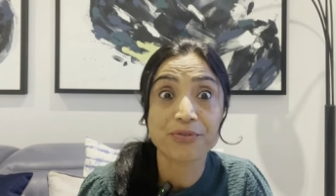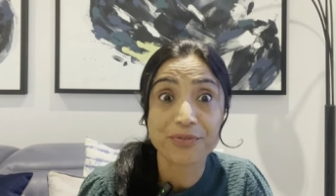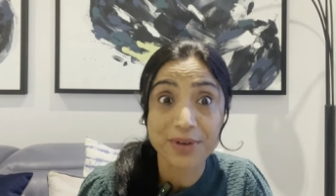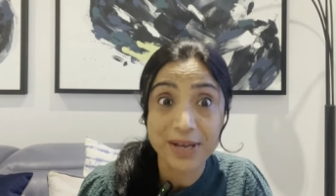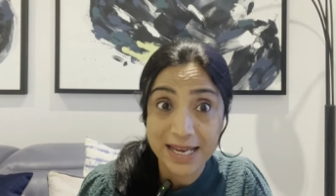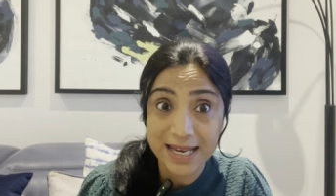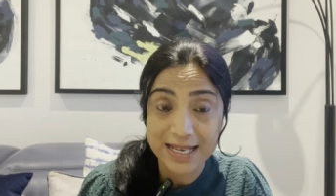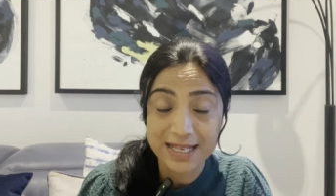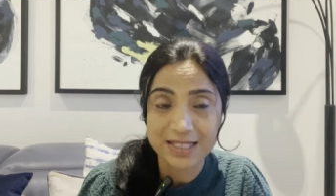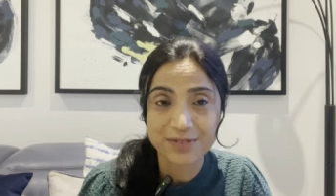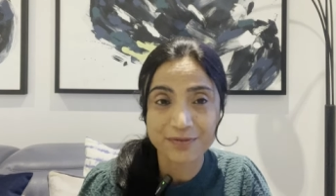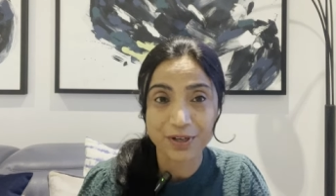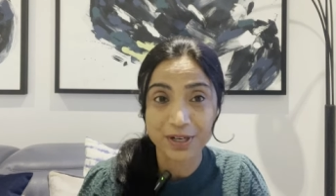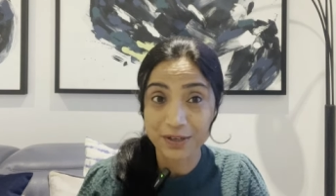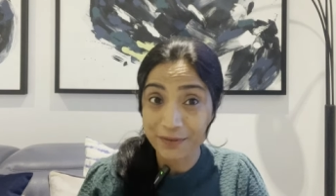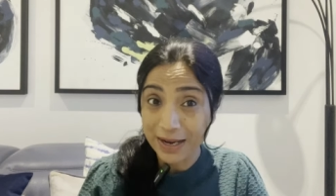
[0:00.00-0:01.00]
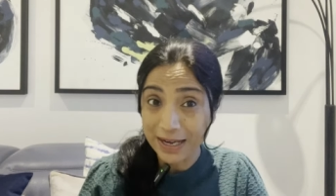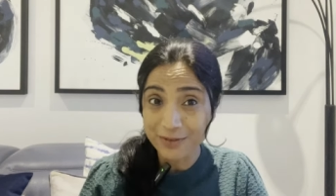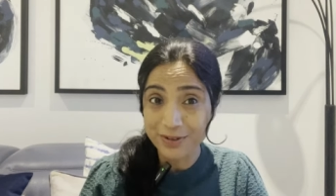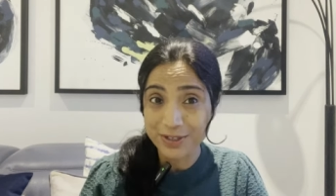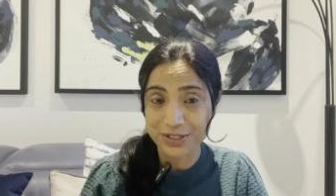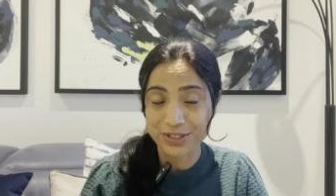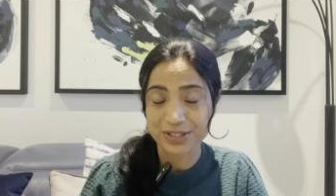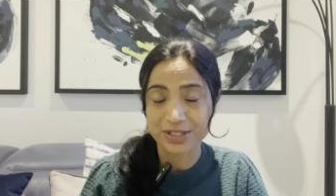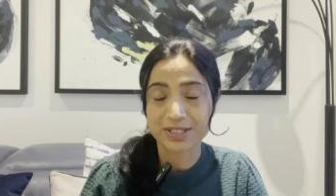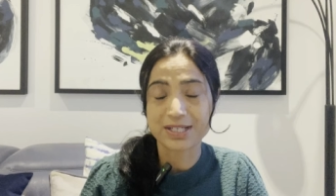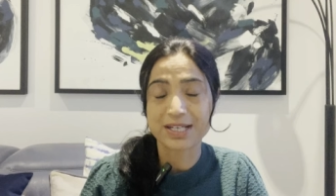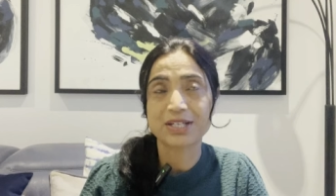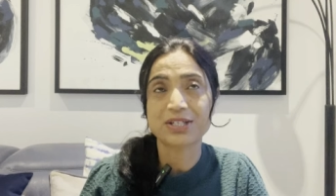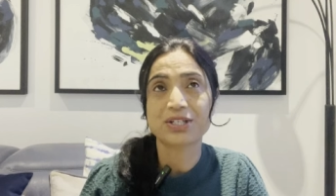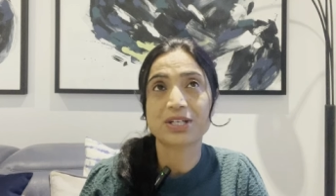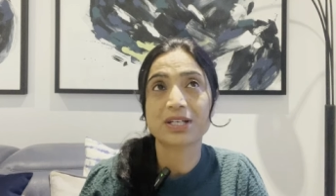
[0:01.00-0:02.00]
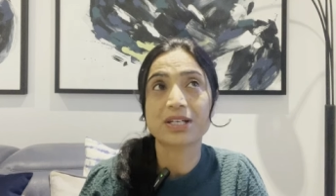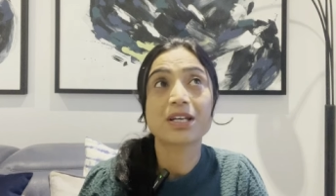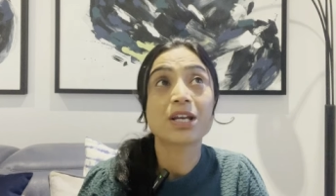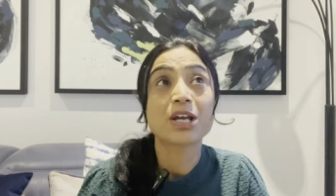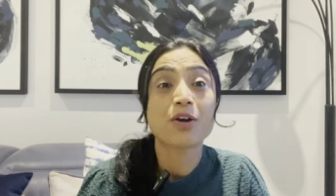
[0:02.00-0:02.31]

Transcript: fails for evaluation station